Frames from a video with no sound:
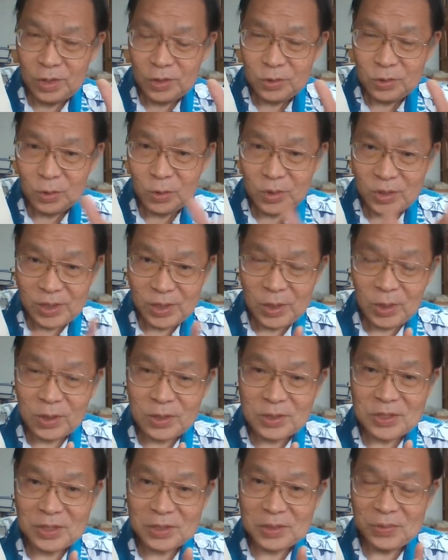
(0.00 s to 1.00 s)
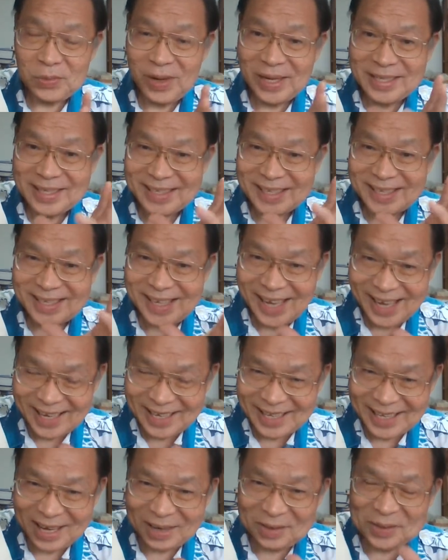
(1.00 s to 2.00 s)
total loss on the rental is
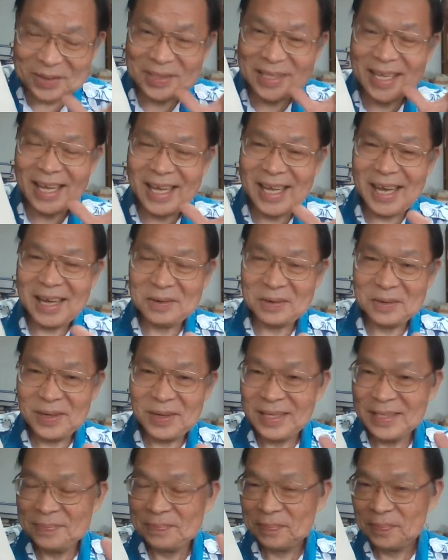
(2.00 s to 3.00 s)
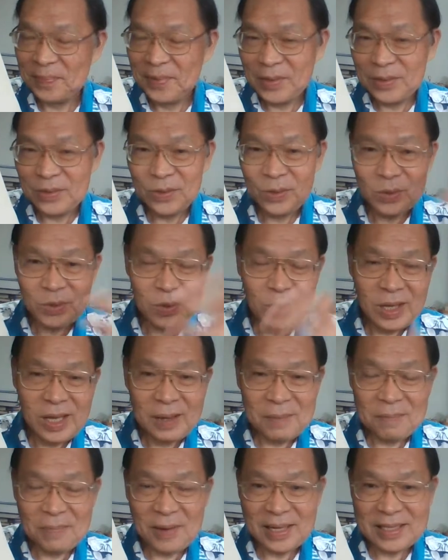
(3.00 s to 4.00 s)
$8,800. So
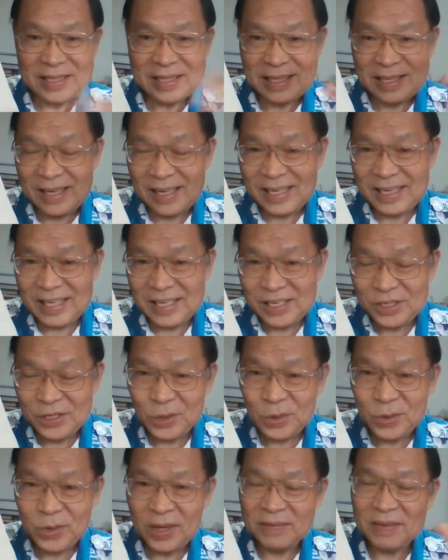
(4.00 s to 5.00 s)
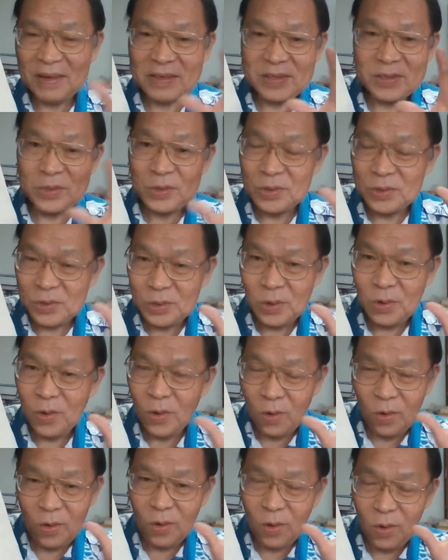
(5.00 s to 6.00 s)
plus the initial $12,000,
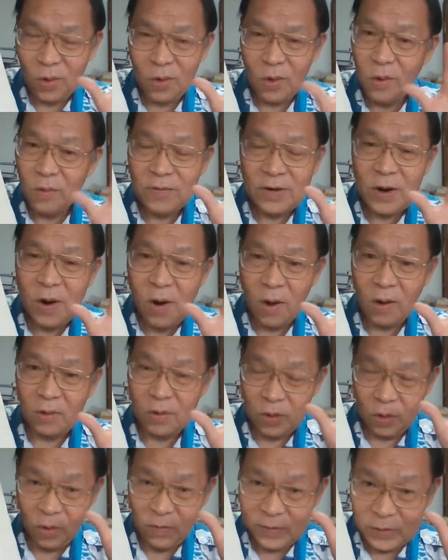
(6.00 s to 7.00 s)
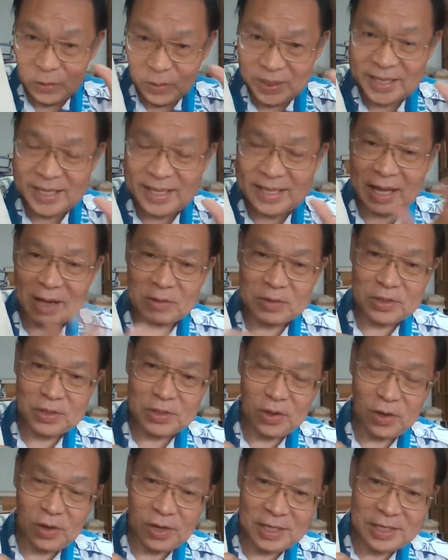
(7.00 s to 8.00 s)
so overall, over
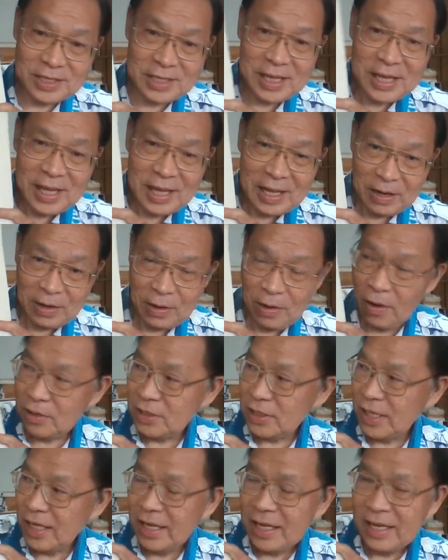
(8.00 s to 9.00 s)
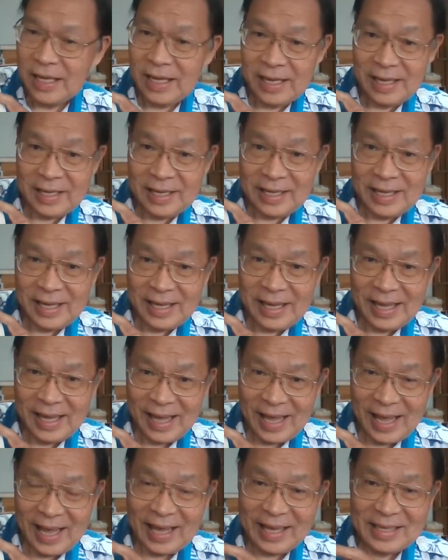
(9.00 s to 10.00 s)
$20,000 loss.
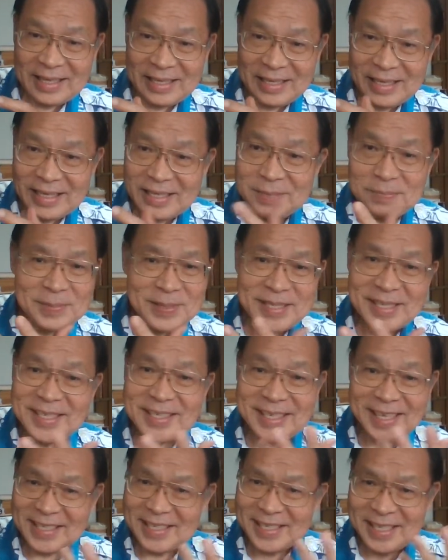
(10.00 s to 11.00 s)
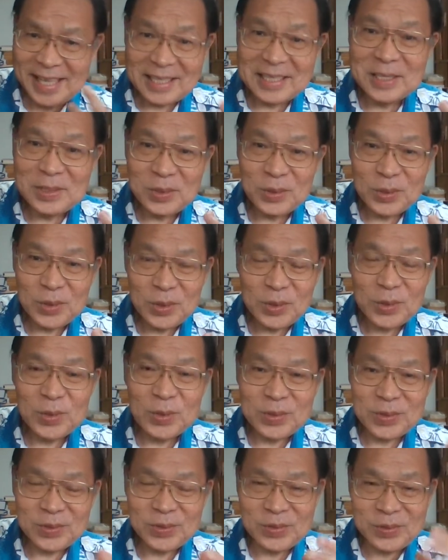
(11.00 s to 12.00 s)
And this business, there's nothing to
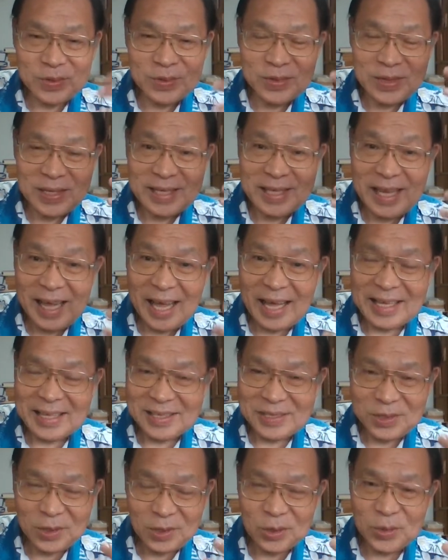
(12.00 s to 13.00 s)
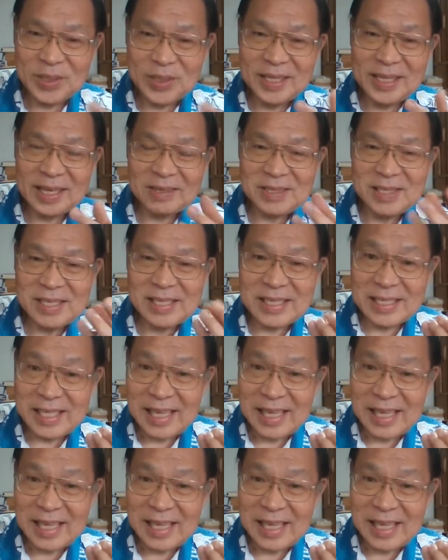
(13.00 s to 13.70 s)
lose. And it's not 20,000, it's